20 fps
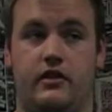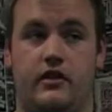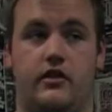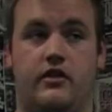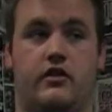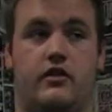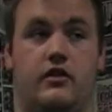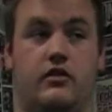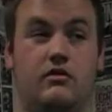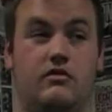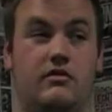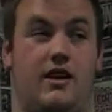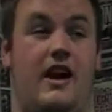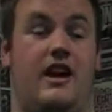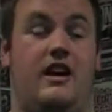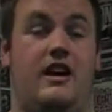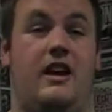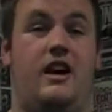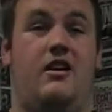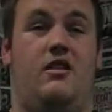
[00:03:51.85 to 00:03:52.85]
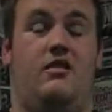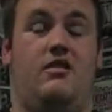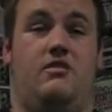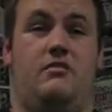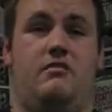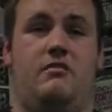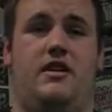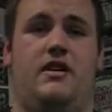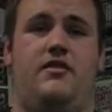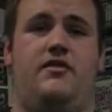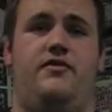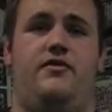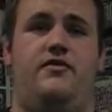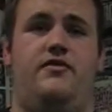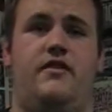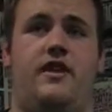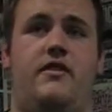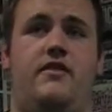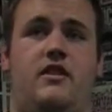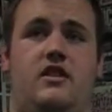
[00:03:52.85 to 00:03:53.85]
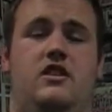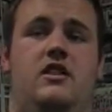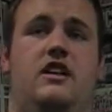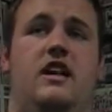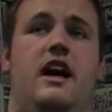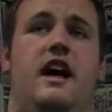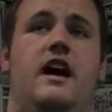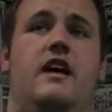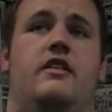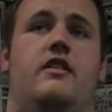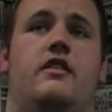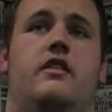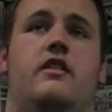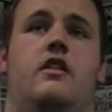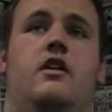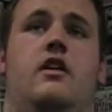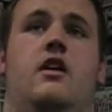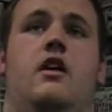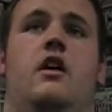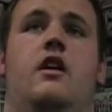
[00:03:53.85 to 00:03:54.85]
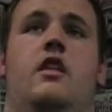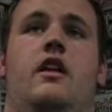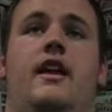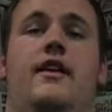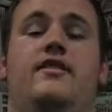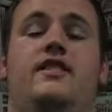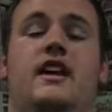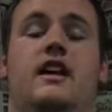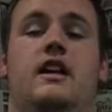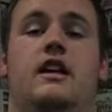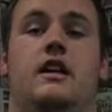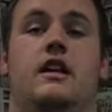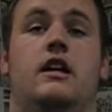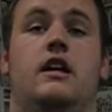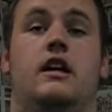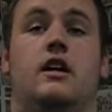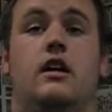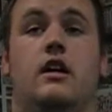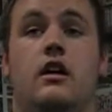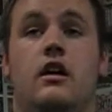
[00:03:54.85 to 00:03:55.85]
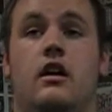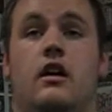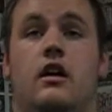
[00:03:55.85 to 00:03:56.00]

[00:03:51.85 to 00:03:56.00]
And so right now, my favorite class that I've taken here